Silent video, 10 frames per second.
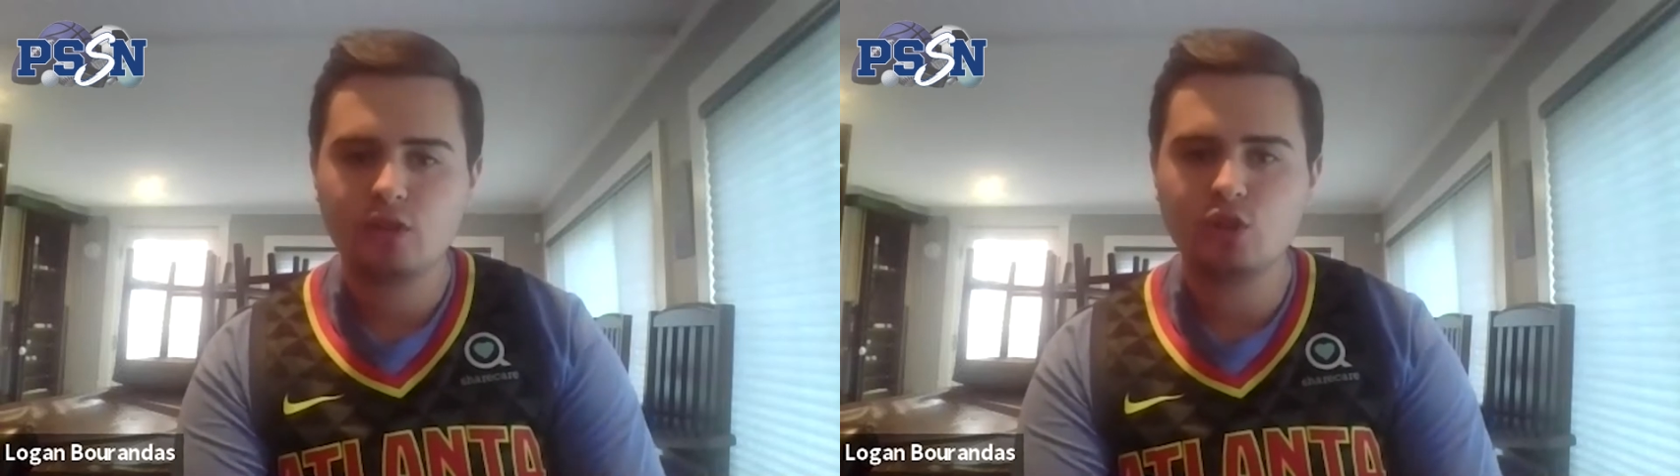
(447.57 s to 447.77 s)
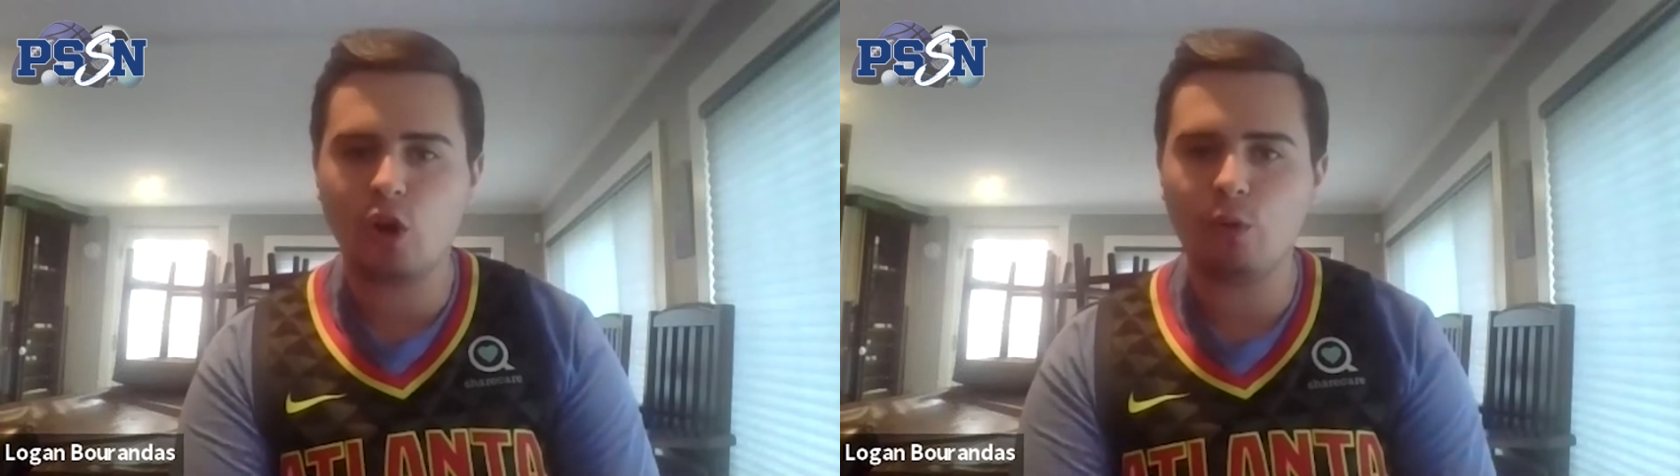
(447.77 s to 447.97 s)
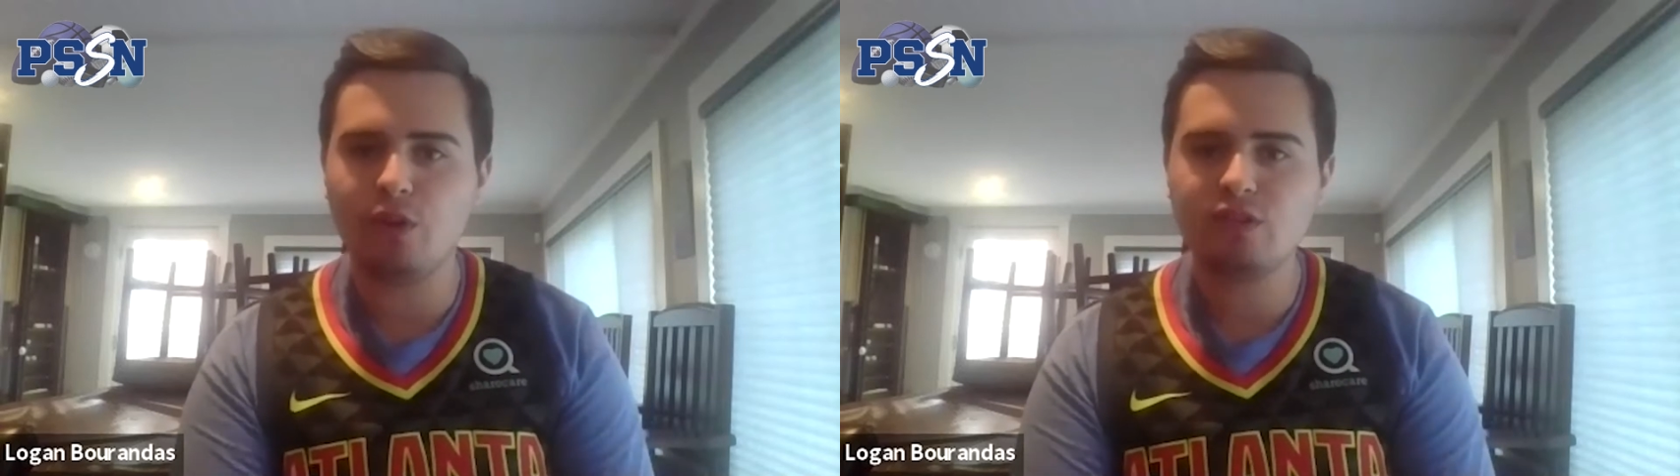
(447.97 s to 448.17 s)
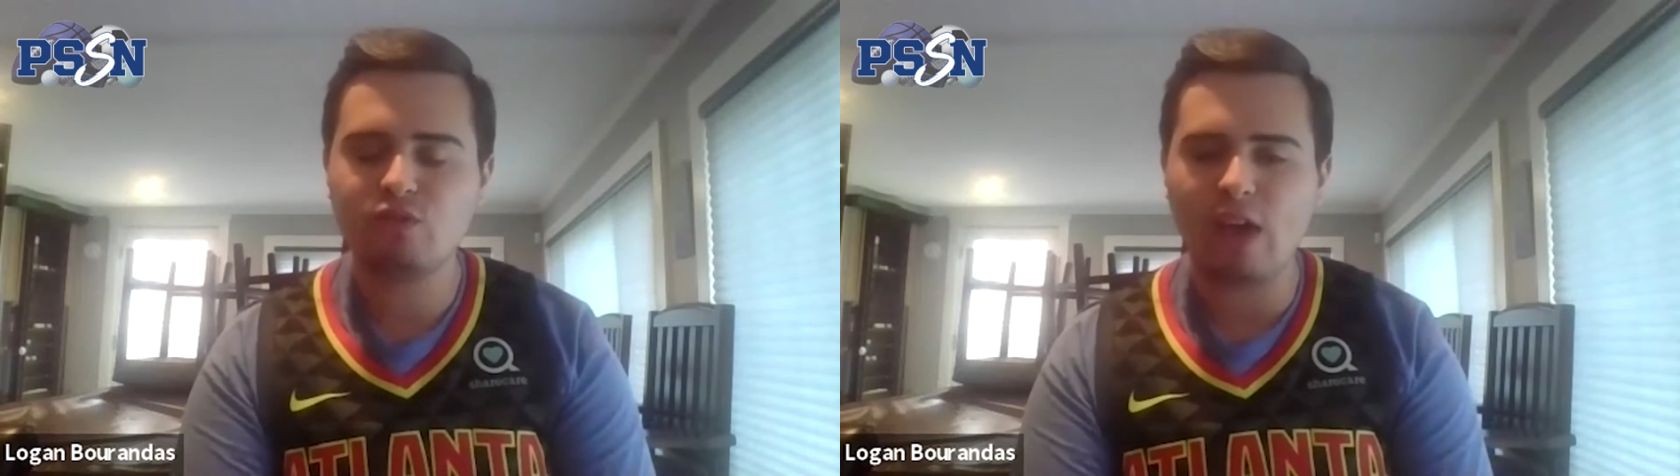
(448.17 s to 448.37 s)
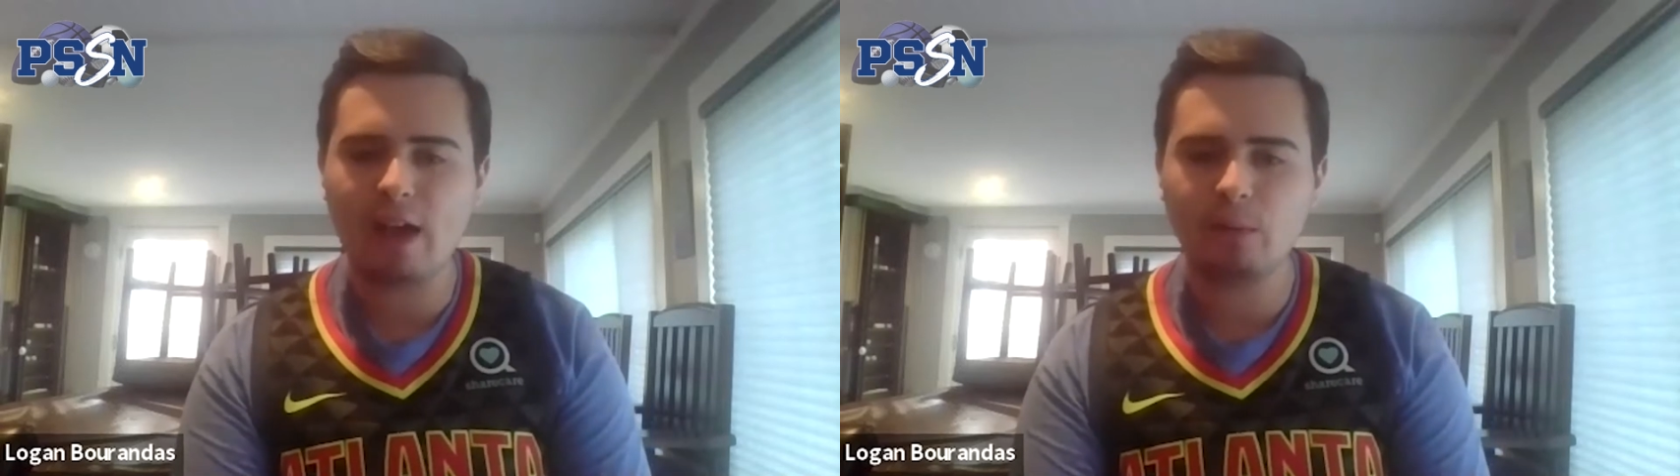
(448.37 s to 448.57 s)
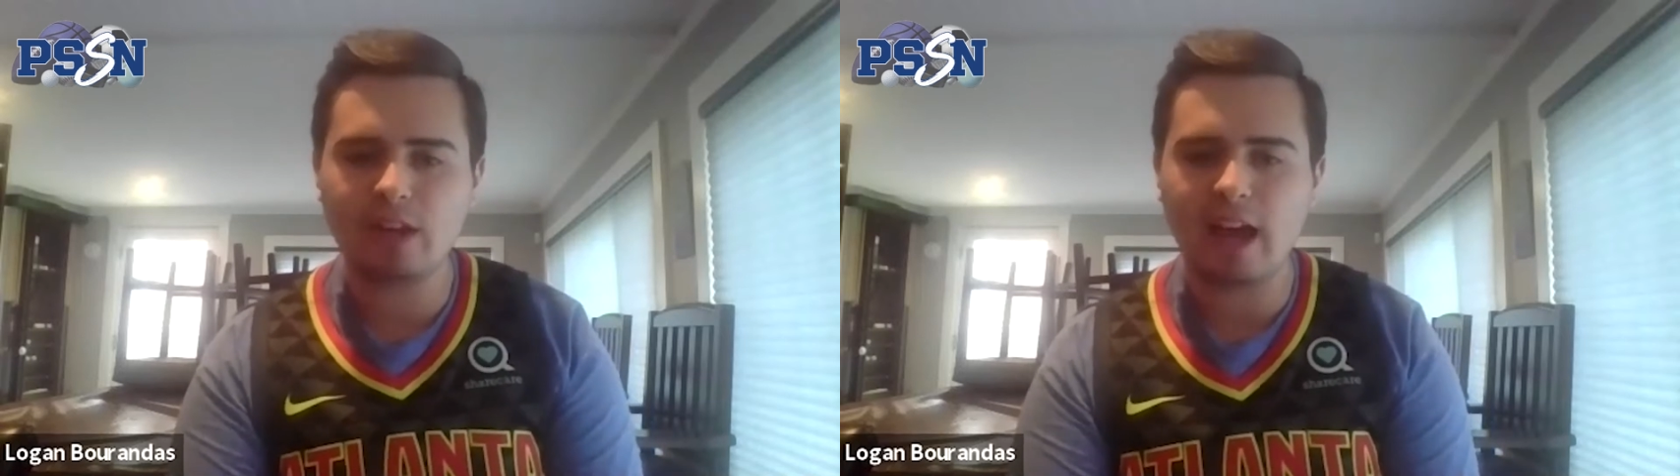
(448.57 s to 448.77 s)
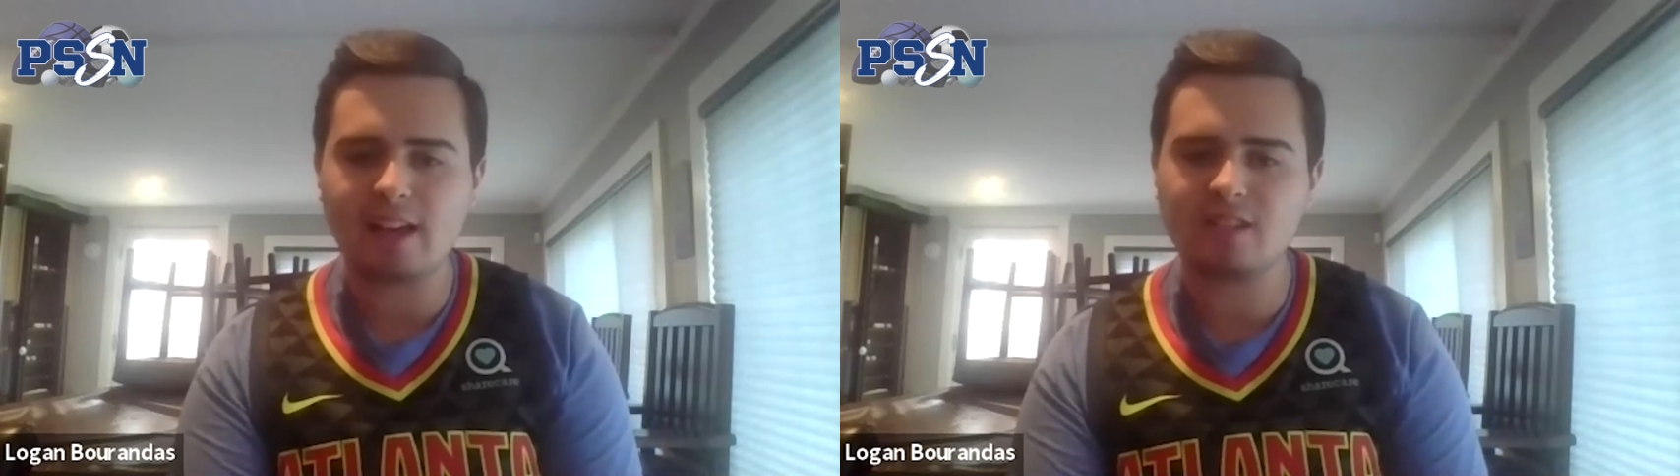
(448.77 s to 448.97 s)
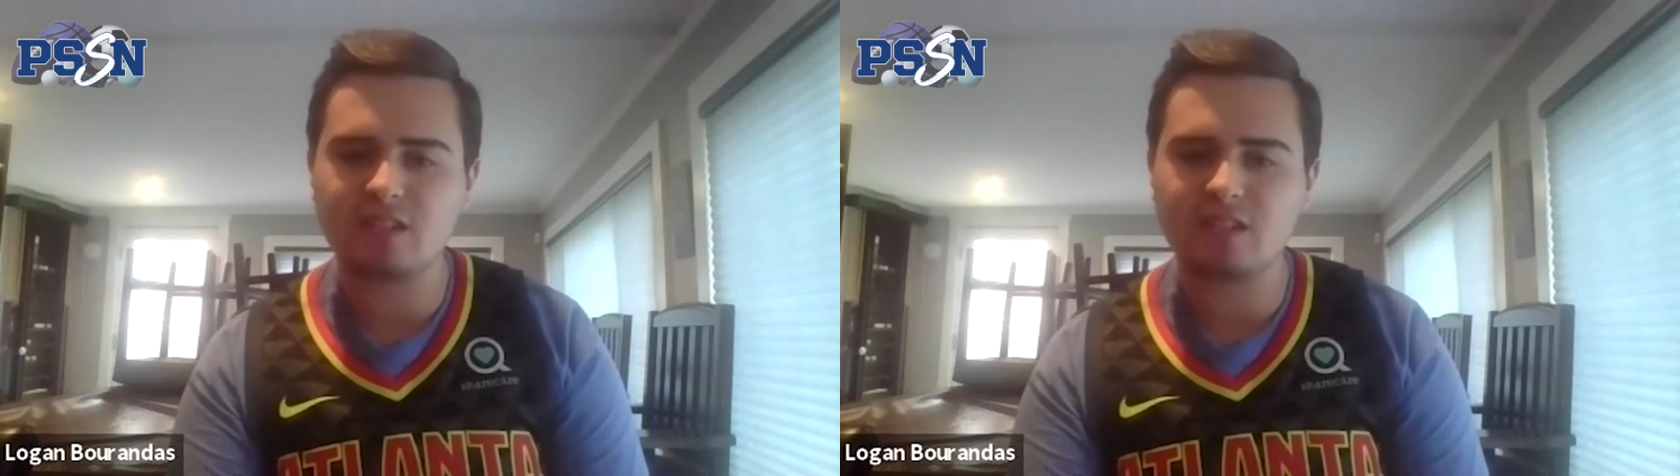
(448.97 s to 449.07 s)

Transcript: So this family has